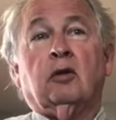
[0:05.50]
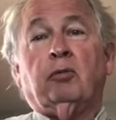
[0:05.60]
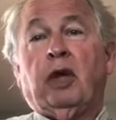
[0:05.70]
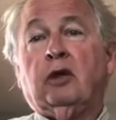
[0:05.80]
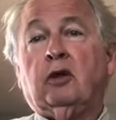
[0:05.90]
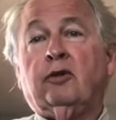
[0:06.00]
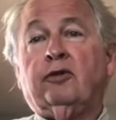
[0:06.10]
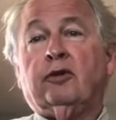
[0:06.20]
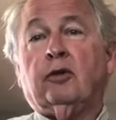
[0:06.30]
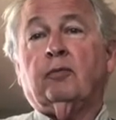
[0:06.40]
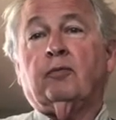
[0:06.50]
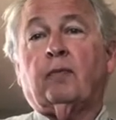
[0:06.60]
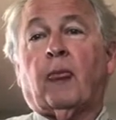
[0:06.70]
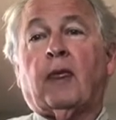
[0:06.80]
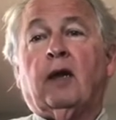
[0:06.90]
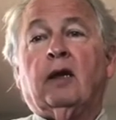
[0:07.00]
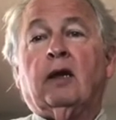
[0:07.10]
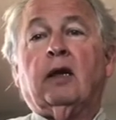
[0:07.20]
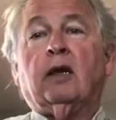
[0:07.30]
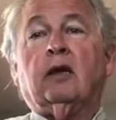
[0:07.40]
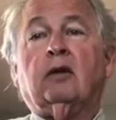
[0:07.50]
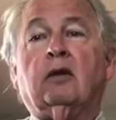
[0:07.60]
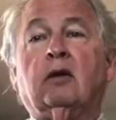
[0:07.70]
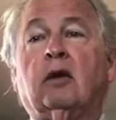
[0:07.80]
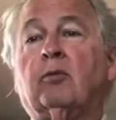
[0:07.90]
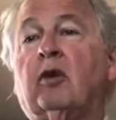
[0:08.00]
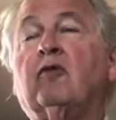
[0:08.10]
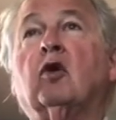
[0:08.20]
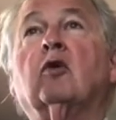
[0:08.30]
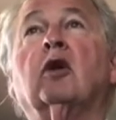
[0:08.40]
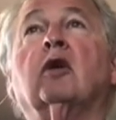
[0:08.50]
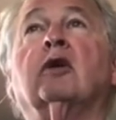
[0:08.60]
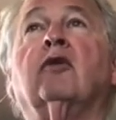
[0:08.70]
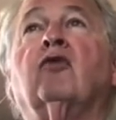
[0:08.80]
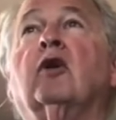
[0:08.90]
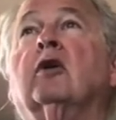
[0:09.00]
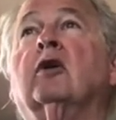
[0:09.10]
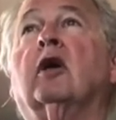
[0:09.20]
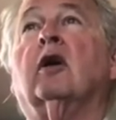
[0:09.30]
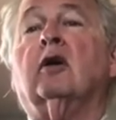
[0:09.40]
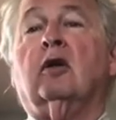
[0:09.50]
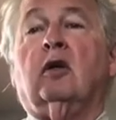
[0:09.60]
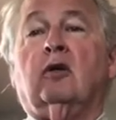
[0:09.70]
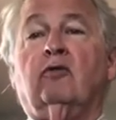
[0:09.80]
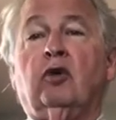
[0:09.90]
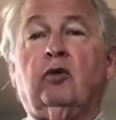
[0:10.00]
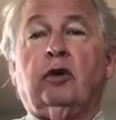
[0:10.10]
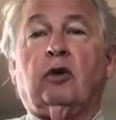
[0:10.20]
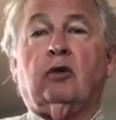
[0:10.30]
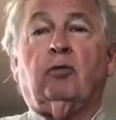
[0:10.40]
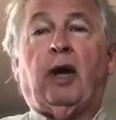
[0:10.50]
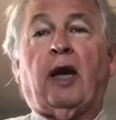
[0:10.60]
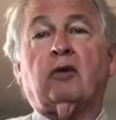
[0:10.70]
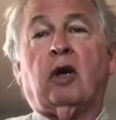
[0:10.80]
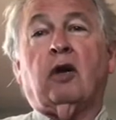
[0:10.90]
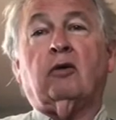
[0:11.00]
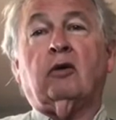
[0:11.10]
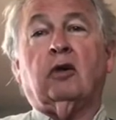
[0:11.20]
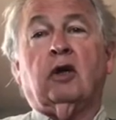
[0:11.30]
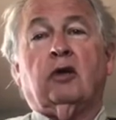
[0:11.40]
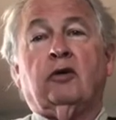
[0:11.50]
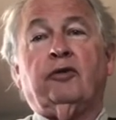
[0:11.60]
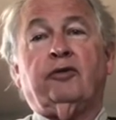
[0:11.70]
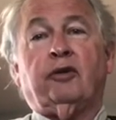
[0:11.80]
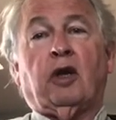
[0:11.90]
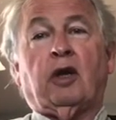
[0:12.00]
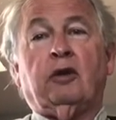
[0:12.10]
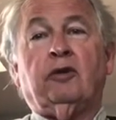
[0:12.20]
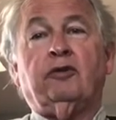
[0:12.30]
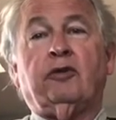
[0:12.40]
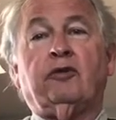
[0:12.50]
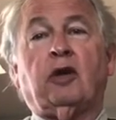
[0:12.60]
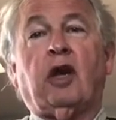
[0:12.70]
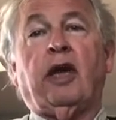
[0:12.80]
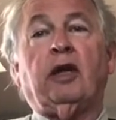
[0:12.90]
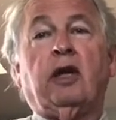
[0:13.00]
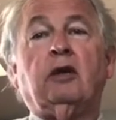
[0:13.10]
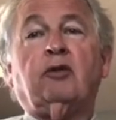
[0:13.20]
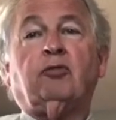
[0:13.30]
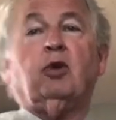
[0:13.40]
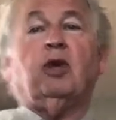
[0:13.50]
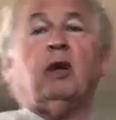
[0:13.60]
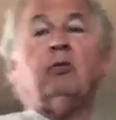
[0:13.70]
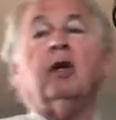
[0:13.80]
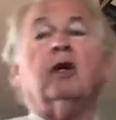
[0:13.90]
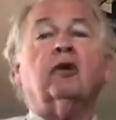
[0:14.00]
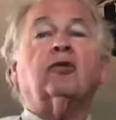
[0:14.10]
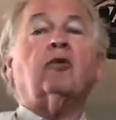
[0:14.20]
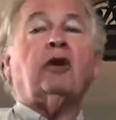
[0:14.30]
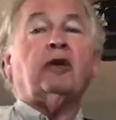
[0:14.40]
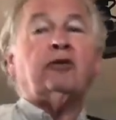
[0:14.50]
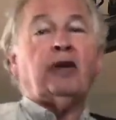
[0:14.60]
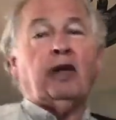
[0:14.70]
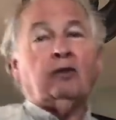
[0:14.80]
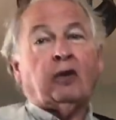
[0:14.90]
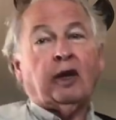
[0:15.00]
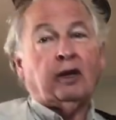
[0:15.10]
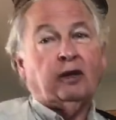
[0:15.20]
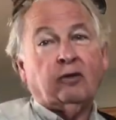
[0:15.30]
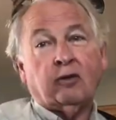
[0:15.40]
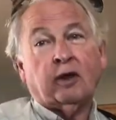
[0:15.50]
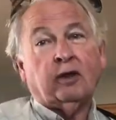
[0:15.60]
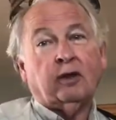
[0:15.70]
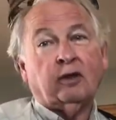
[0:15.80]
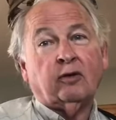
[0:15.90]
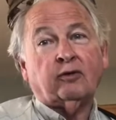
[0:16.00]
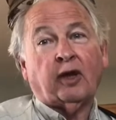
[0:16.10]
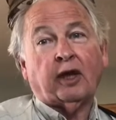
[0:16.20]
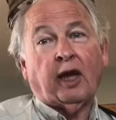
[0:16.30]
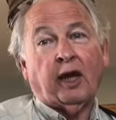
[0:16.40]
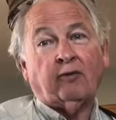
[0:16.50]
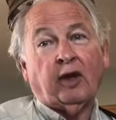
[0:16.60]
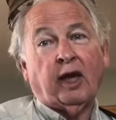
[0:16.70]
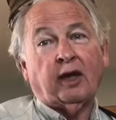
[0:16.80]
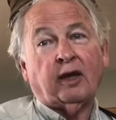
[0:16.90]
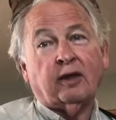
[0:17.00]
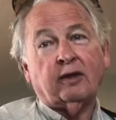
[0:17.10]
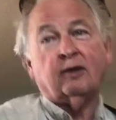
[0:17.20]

pages, and I'm giving you a little different view here in the background. This is a light I just put up, so if I stand right under it, it looks like I have a hat on.